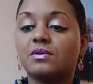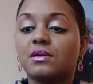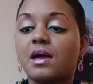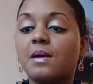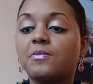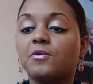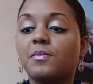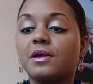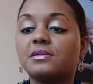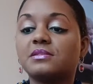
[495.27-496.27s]

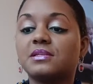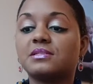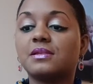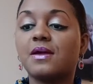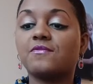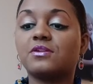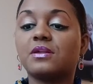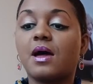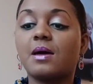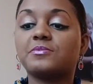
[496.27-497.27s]
Compromise is never an
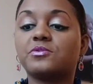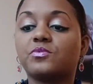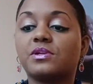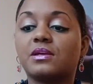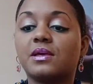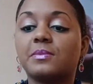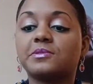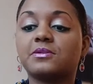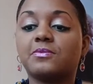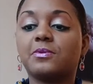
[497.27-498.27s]
option when it
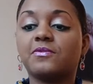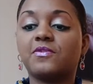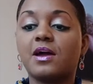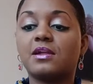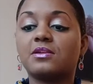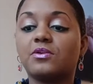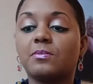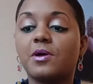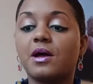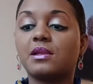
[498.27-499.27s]
comes to providing your
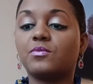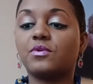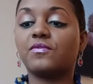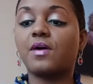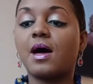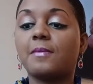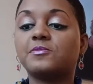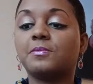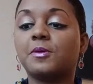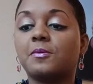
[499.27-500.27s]
body with
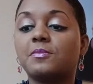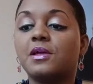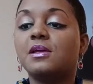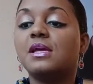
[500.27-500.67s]
optimum